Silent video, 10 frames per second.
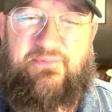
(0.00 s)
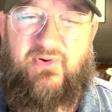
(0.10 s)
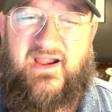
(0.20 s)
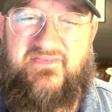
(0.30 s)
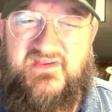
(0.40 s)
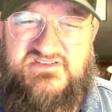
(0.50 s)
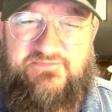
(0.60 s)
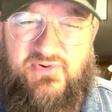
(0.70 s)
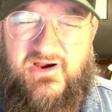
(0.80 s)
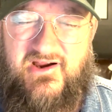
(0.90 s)
pray this
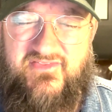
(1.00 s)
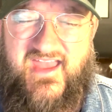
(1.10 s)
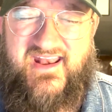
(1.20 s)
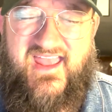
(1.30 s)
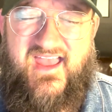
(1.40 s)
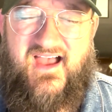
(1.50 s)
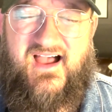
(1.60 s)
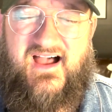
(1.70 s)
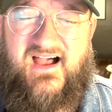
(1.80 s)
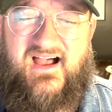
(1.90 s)
prayer that
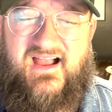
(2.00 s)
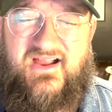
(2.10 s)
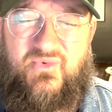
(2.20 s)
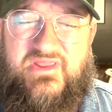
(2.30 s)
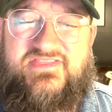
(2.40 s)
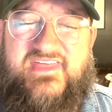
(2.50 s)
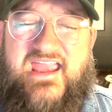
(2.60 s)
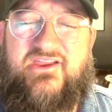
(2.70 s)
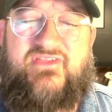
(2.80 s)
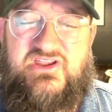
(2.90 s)
we
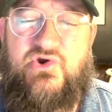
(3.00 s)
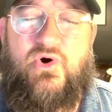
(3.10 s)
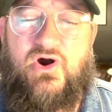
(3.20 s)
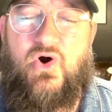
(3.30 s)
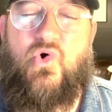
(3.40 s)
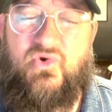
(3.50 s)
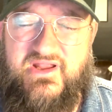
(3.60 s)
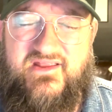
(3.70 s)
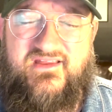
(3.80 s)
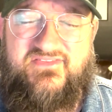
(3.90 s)
thank you that you are
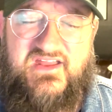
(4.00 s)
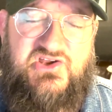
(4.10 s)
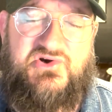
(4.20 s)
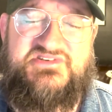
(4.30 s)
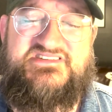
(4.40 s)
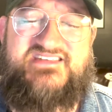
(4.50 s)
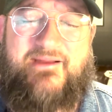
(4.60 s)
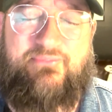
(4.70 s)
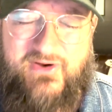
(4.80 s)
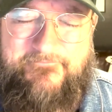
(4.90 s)
holy, that you are
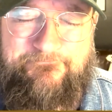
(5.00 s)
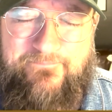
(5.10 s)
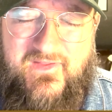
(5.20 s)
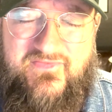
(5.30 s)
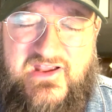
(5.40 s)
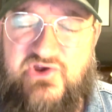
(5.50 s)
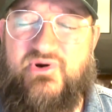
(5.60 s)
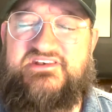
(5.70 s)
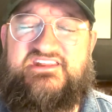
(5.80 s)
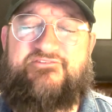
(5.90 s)
separate, that you
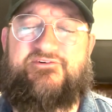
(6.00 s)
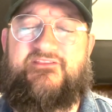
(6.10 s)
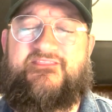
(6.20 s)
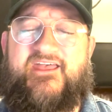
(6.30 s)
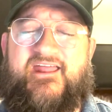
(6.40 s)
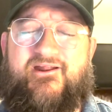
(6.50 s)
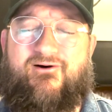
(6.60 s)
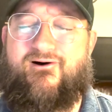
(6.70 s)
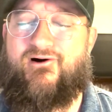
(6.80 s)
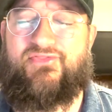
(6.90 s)
are different than
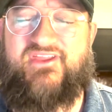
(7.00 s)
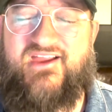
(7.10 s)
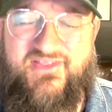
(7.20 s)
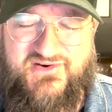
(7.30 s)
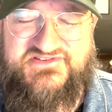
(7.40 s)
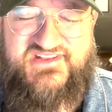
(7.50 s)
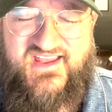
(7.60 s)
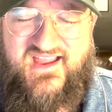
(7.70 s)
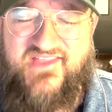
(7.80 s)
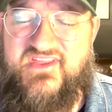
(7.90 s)
all the others,
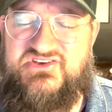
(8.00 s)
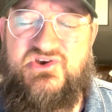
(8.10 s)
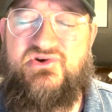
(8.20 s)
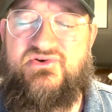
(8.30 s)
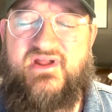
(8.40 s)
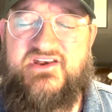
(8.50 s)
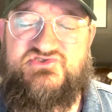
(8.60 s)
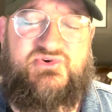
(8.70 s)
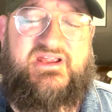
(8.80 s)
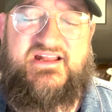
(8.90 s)
that you do not
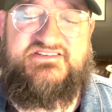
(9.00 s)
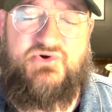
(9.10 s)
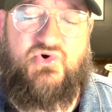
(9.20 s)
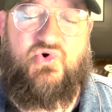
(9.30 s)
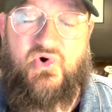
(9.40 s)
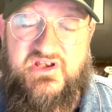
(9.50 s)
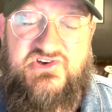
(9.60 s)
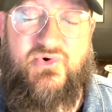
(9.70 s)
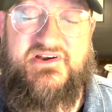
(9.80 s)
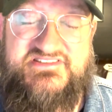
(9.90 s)
treat us according
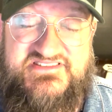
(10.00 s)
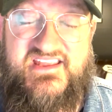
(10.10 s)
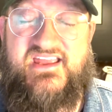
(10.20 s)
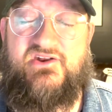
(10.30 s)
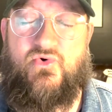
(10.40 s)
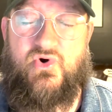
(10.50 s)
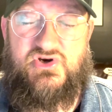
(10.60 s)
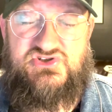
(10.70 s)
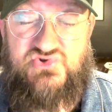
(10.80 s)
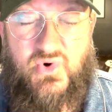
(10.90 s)
to our sin or
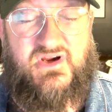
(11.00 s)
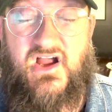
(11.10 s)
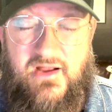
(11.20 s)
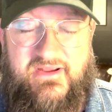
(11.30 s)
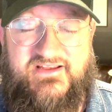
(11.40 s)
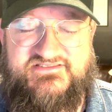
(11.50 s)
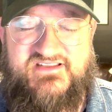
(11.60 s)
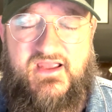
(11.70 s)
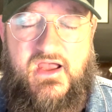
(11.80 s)
our shortcomings,